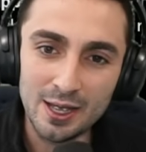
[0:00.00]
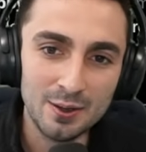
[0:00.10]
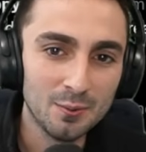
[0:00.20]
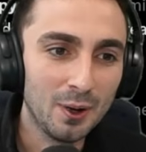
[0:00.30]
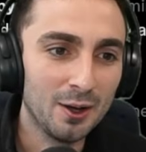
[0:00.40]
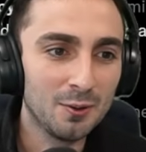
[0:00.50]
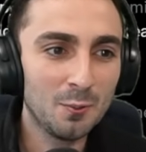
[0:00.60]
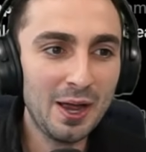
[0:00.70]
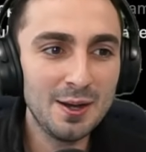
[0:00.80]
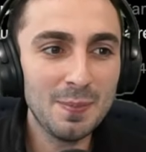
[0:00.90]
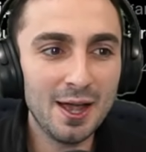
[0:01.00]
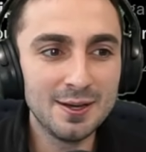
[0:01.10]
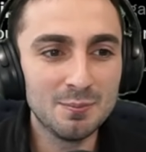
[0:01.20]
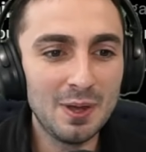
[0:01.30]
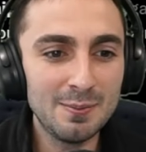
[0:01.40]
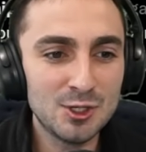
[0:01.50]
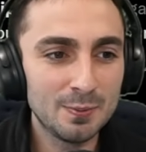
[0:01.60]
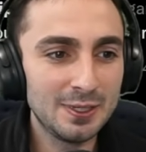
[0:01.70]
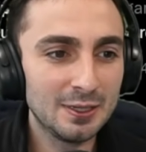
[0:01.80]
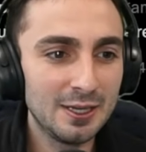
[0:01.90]
Well, Wandmine maybe should
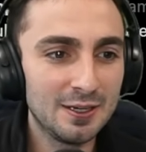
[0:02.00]
be deleted